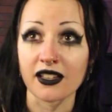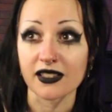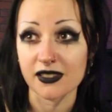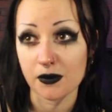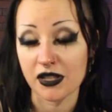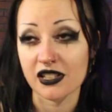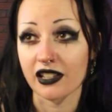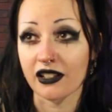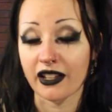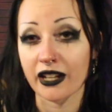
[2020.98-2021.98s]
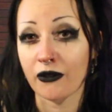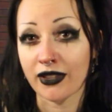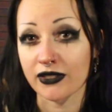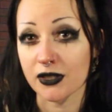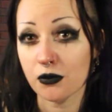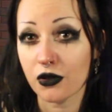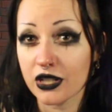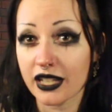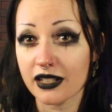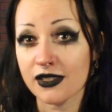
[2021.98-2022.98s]
especially like around this
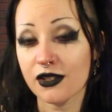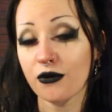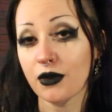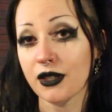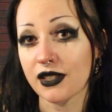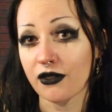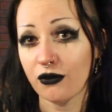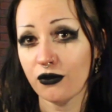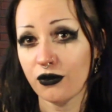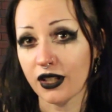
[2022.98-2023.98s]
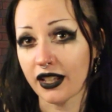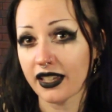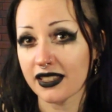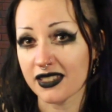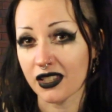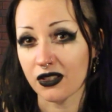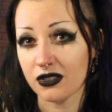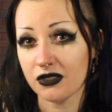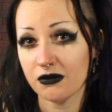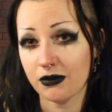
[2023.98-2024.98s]
project and stuff, because I feel like it's a
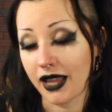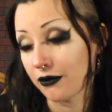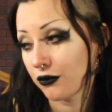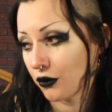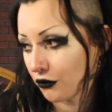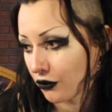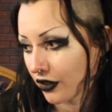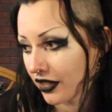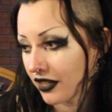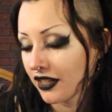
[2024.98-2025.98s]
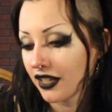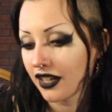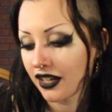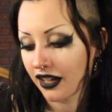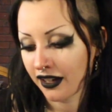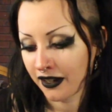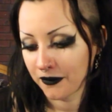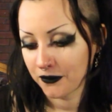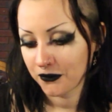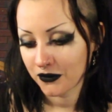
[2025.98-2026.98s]
good platform for it.
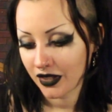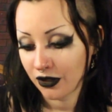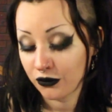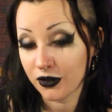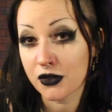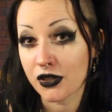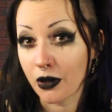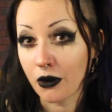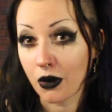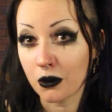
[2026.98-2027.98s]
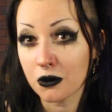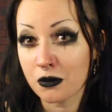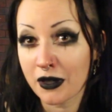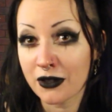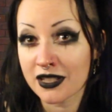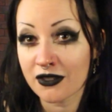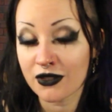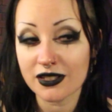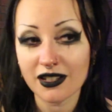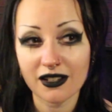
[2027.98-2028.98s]
I feel so old being on
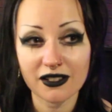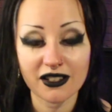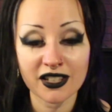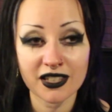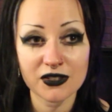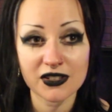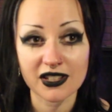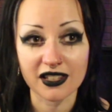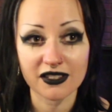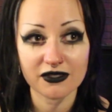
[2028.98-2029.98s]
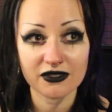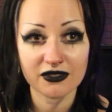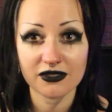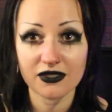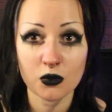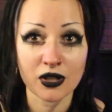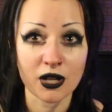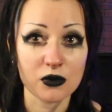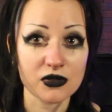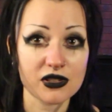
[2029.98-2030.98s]
DeviantArt. I used it when
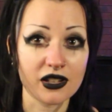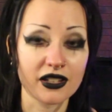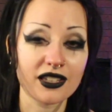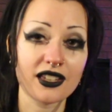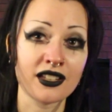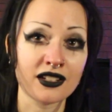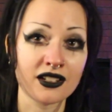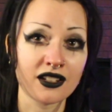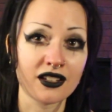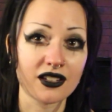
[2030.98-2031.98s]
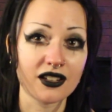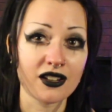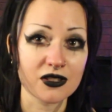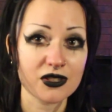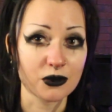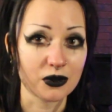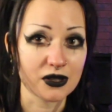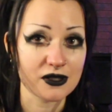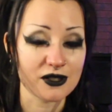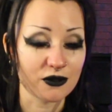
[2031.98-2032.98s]
I was like in art school
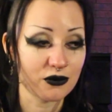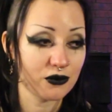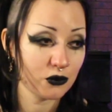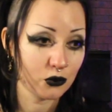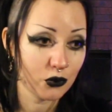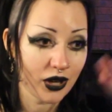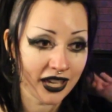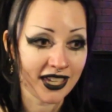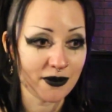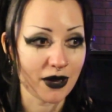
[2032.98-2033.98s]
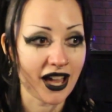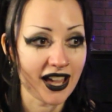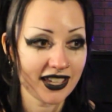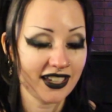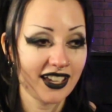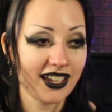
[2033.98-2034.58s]
and stuff way back,